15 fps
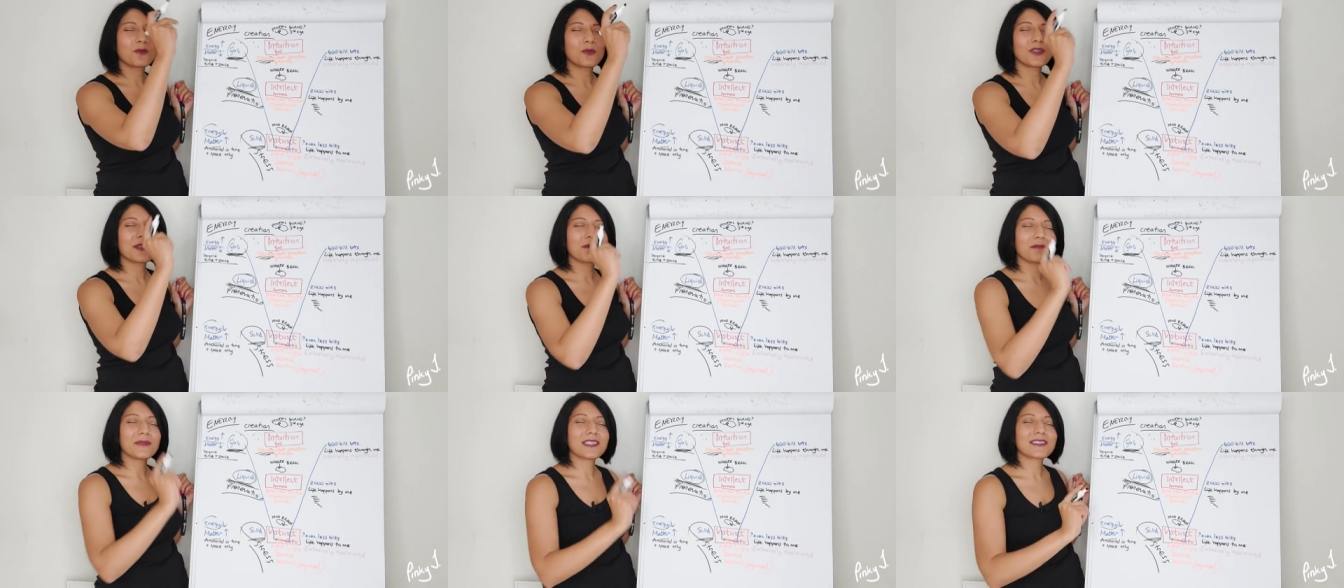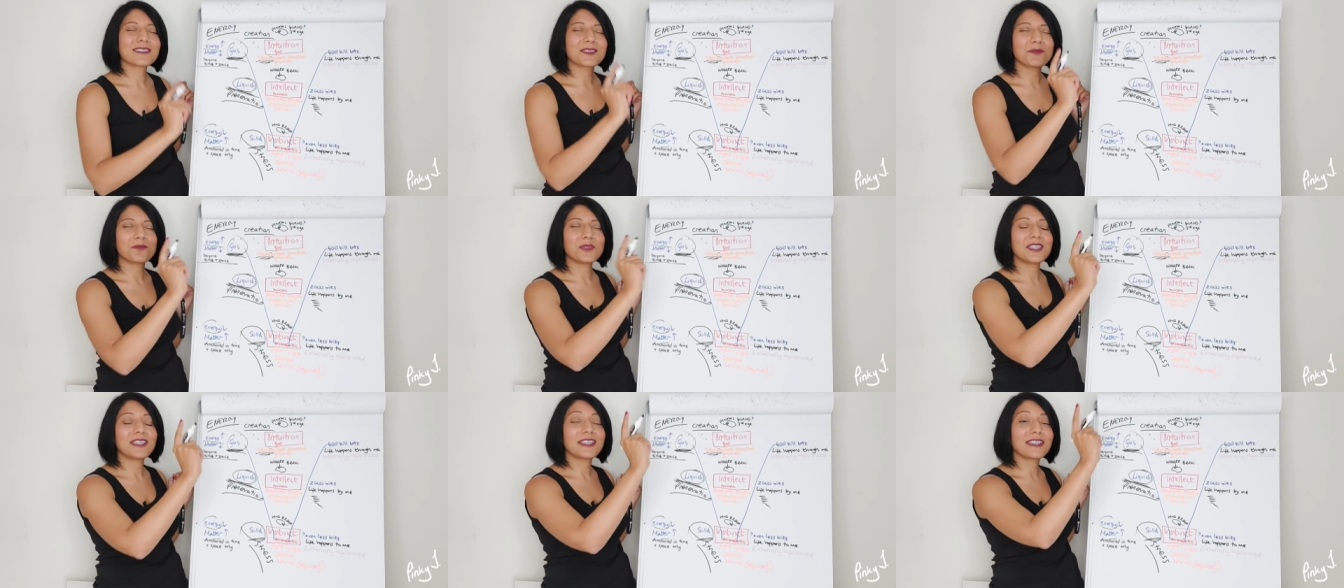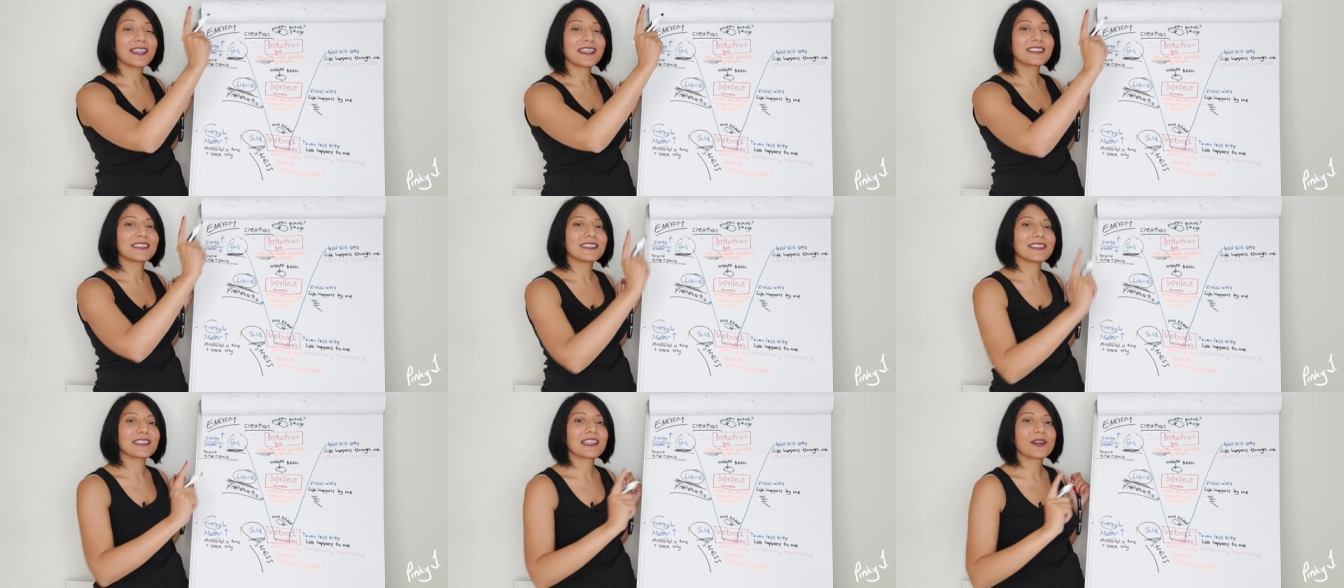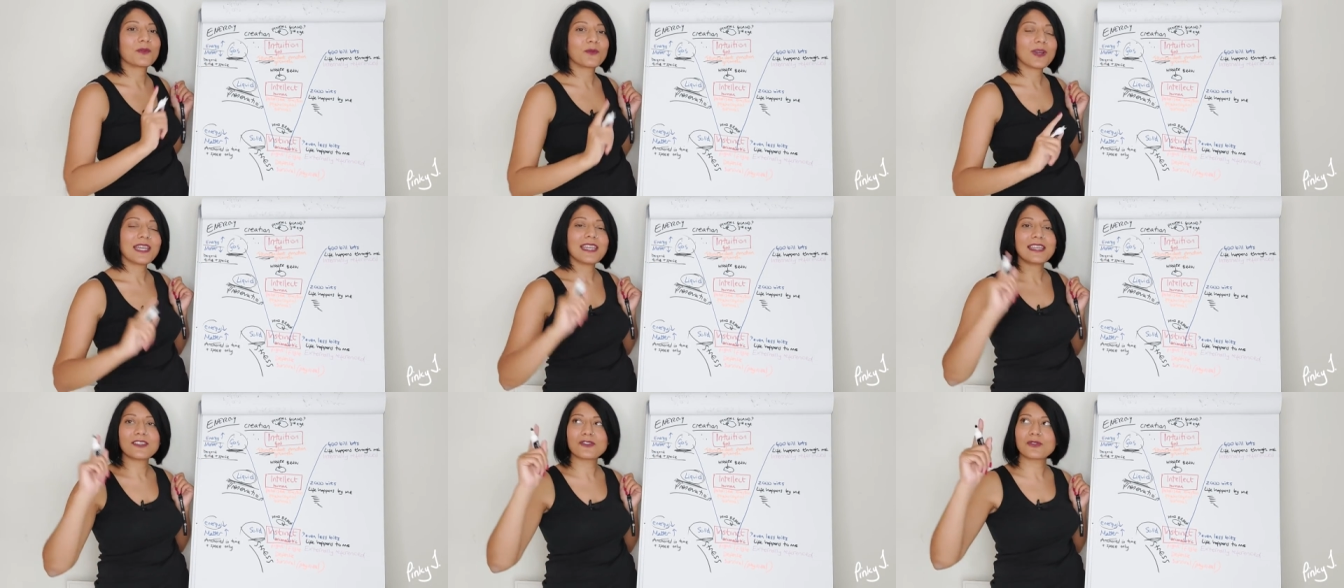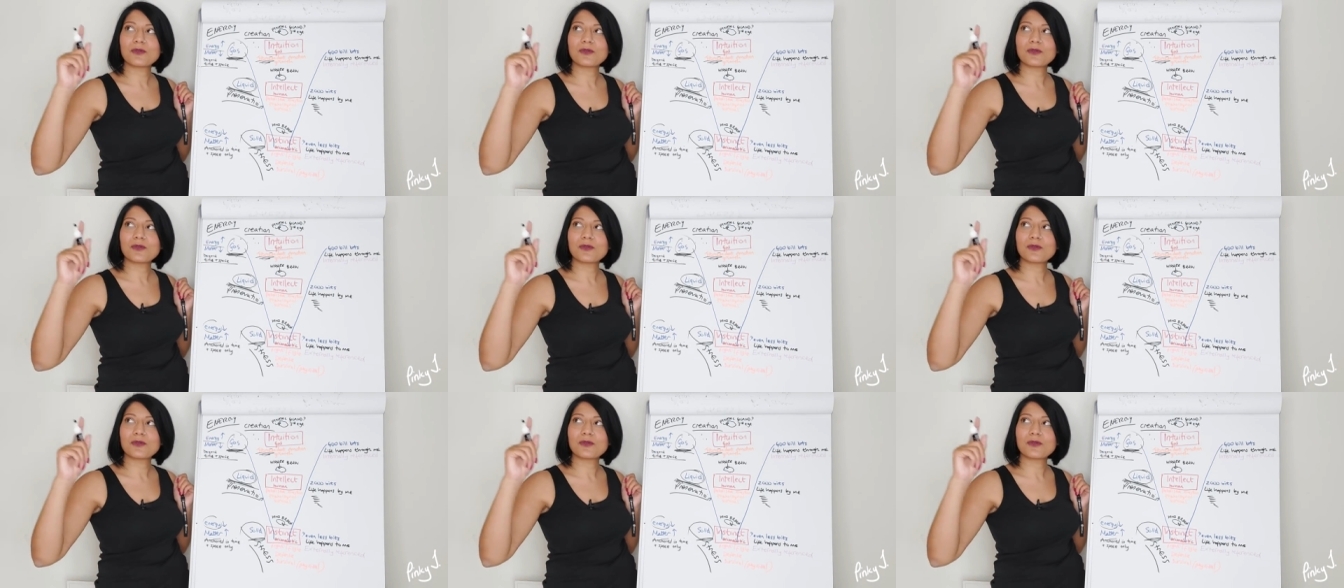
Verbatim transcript: what it means to be connected in that way